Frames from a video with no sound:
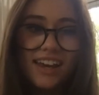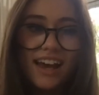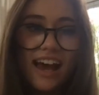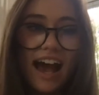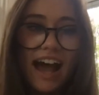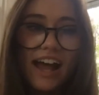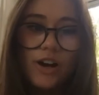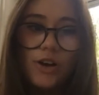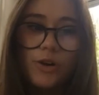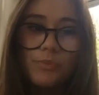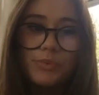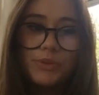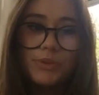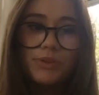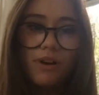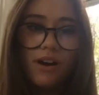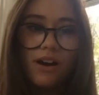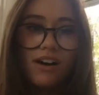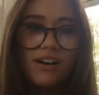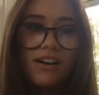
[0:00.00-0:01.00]
I hope you
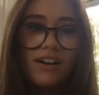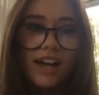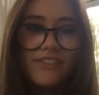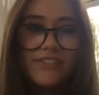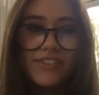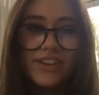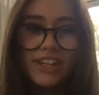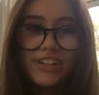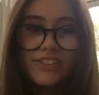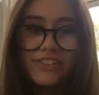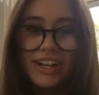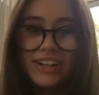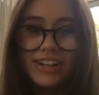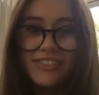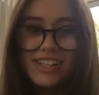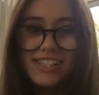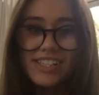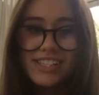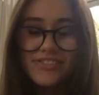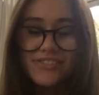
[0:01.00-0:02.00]
all have a great
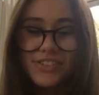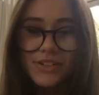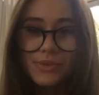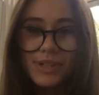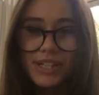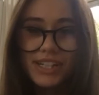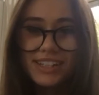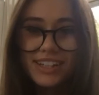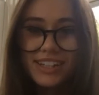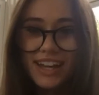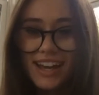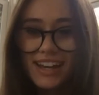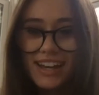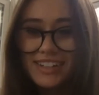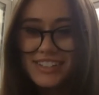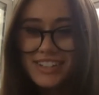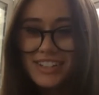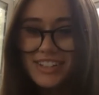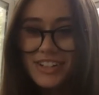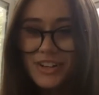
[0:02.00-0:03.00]
rest of your week,
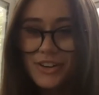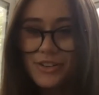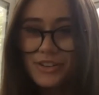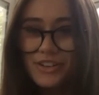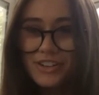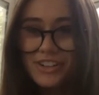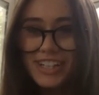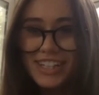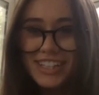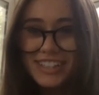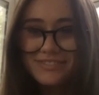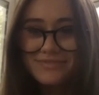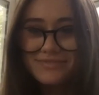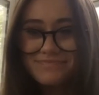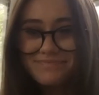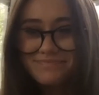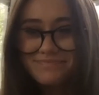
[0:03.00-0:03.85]
and go green.